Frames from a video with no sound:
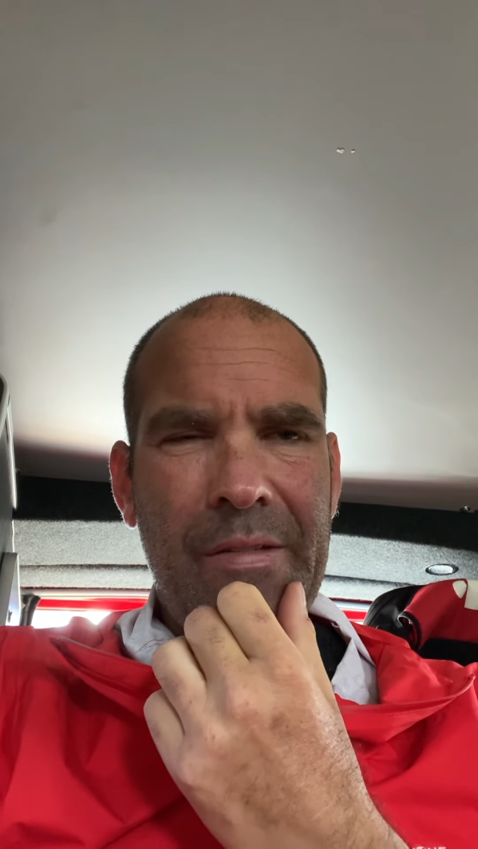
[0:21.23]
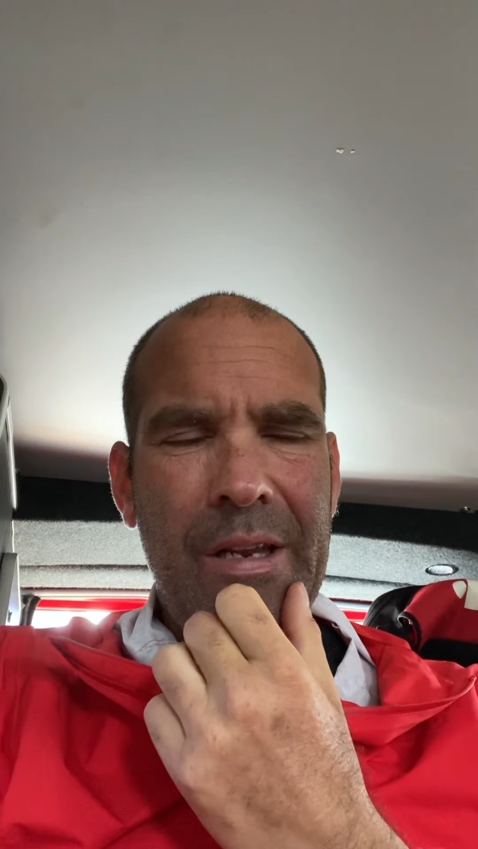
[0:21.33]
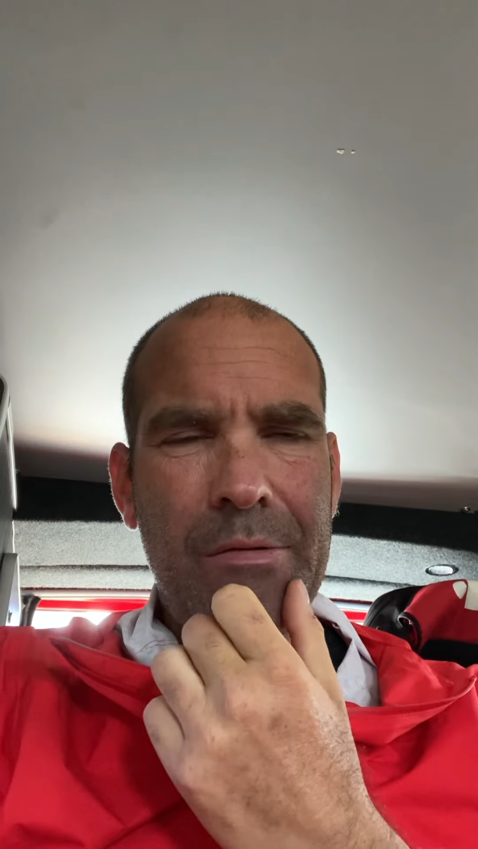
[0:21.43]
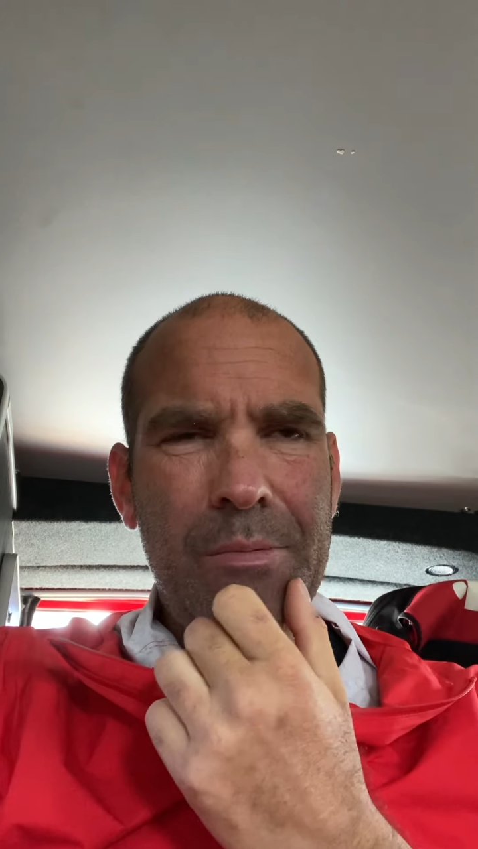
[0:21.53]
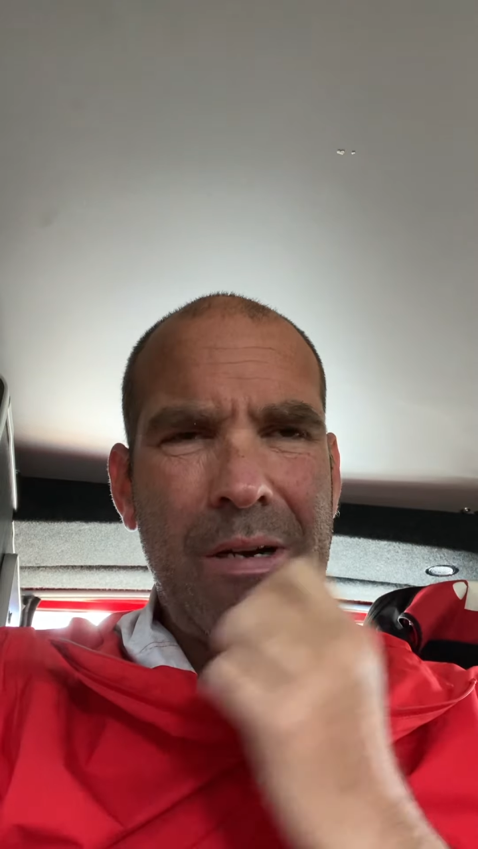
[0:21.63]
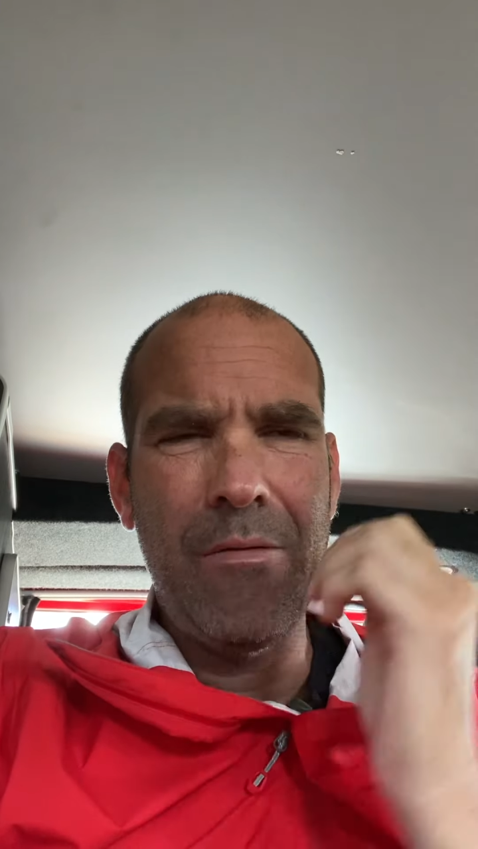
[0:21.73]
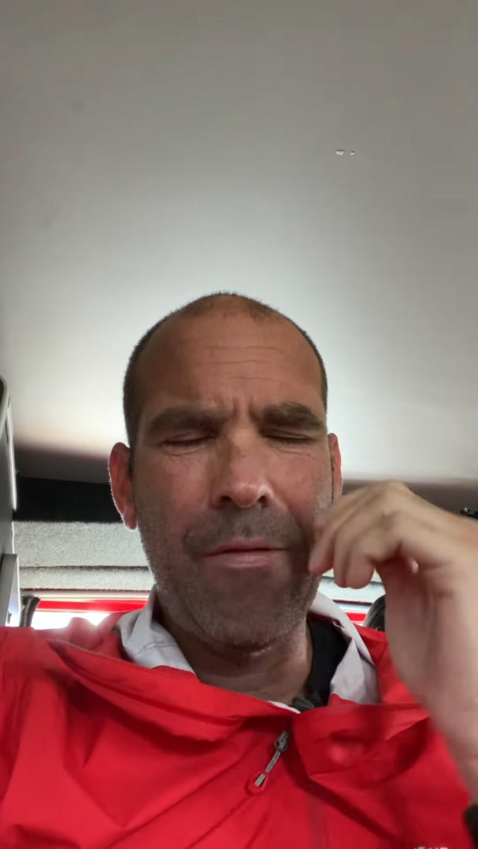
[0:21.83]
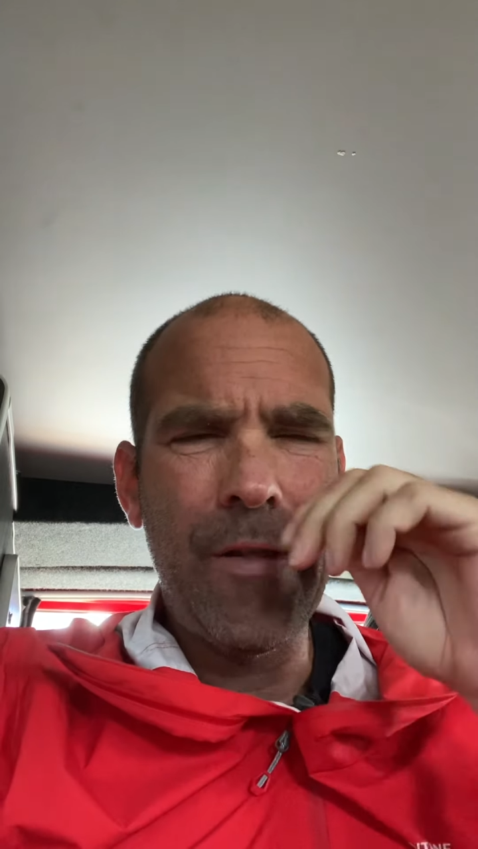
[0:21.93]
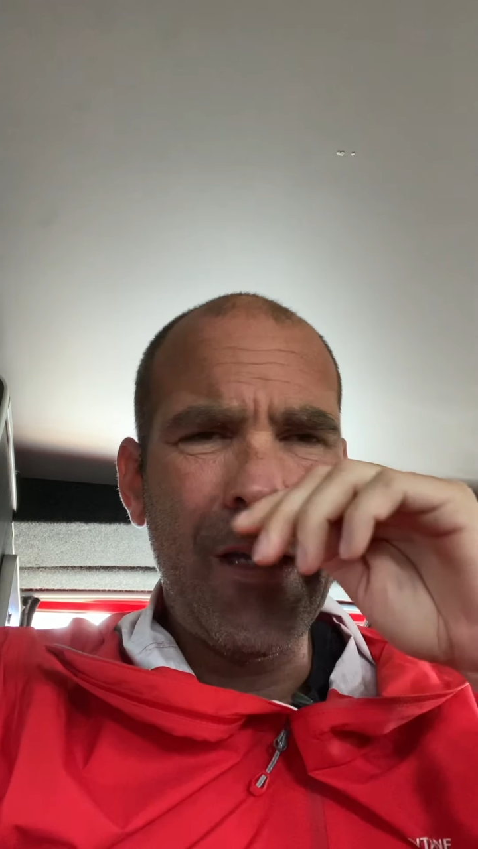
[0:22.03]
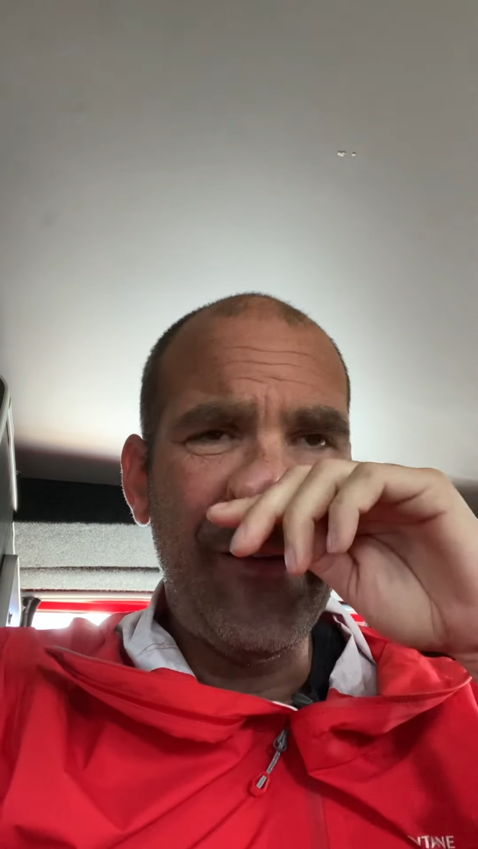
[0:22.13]
think it was about
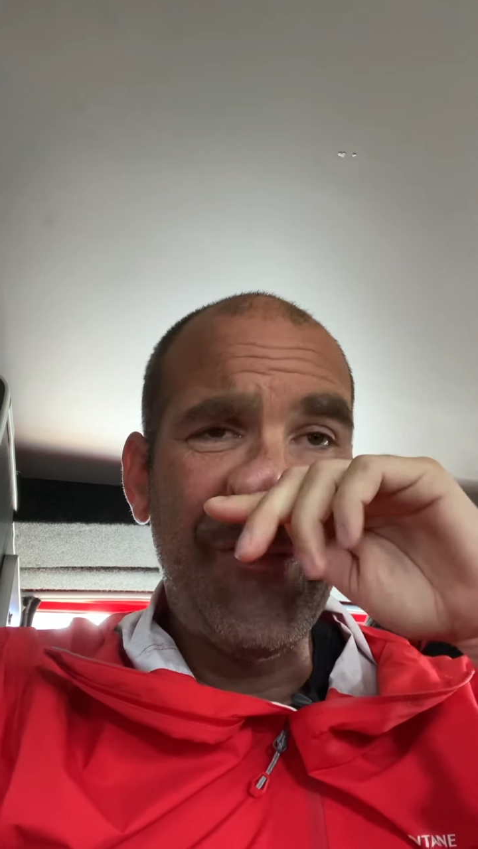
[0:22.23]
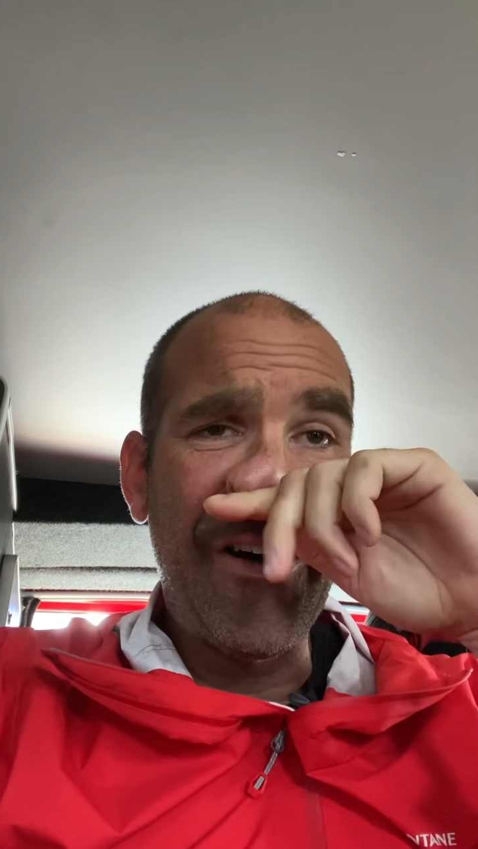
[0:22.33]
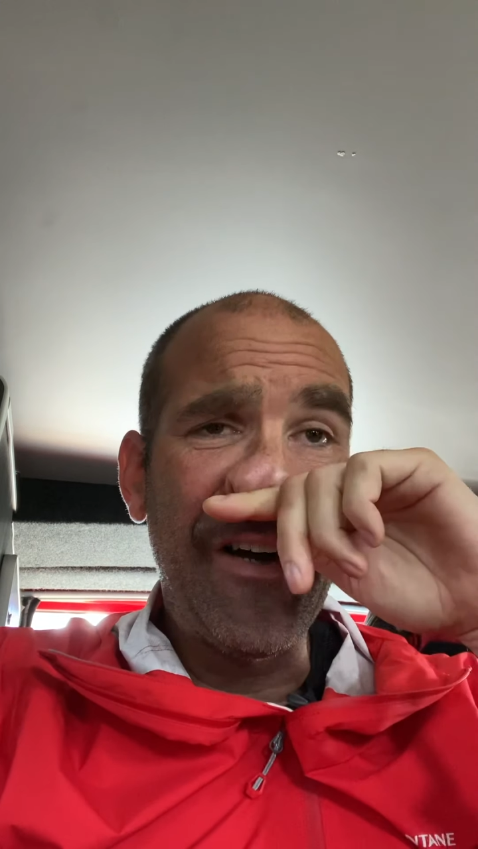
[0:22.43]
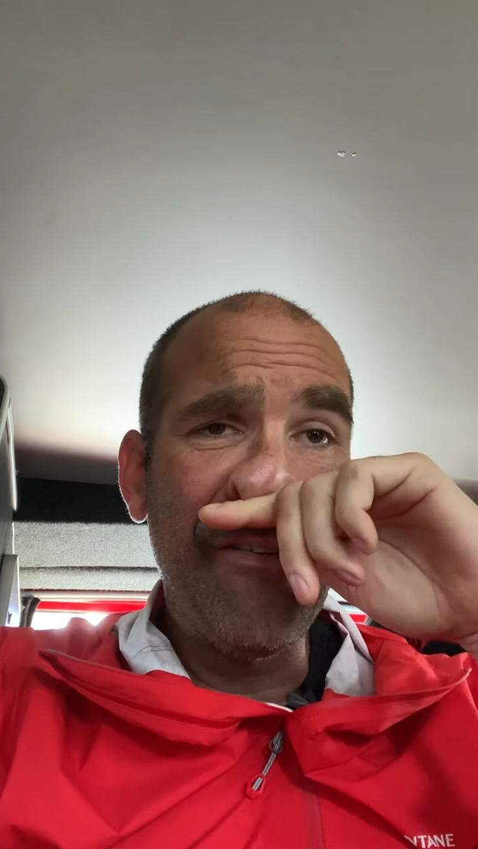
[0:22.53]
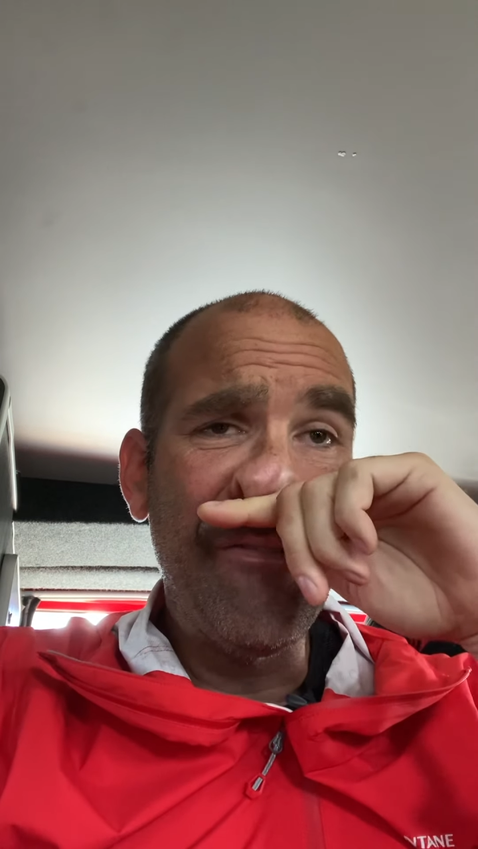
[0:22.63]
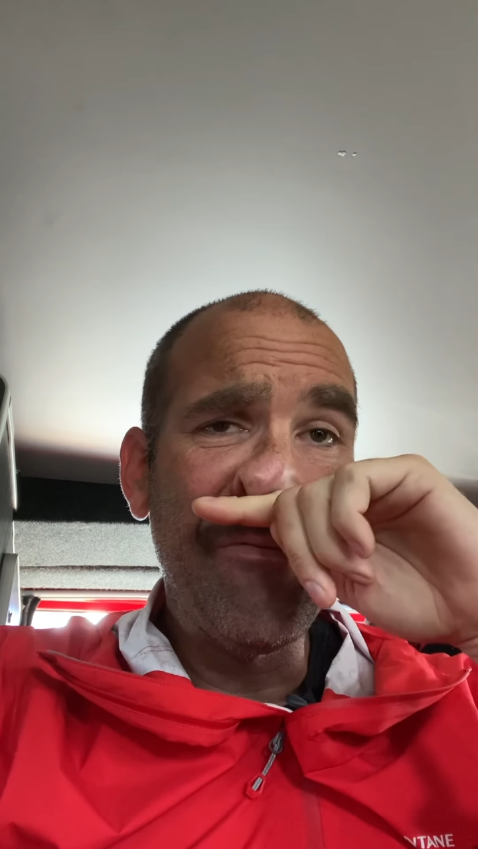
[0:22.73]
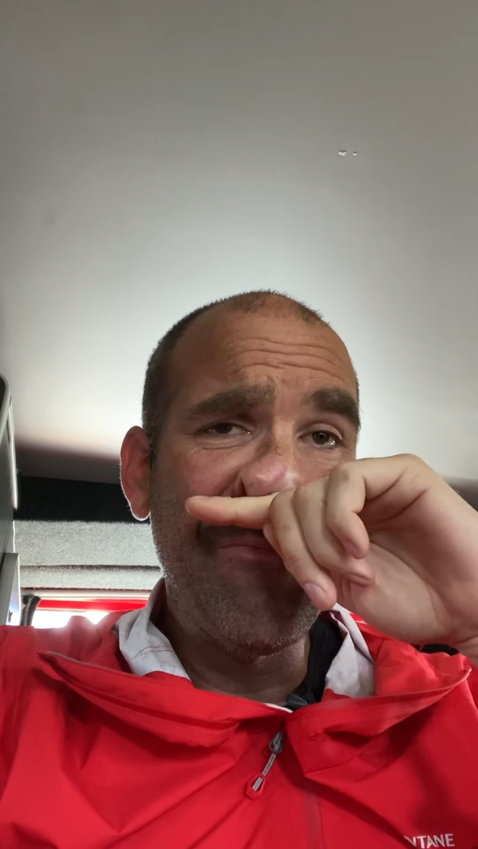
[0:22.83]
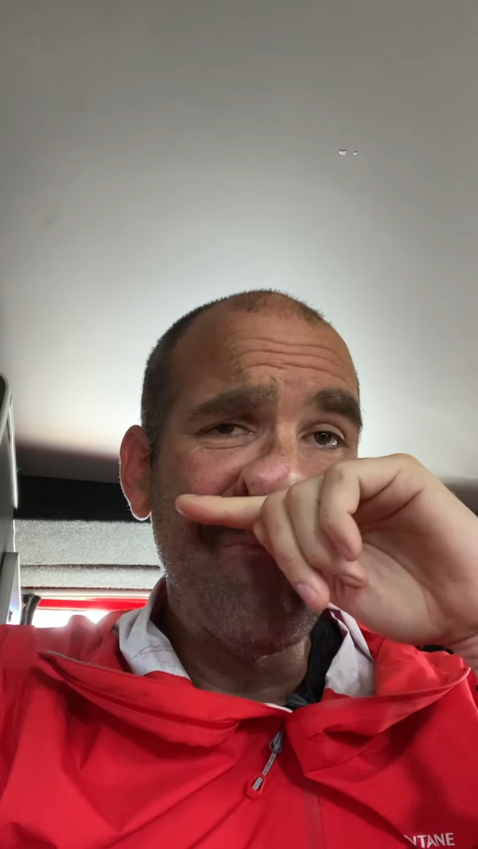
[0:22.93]
35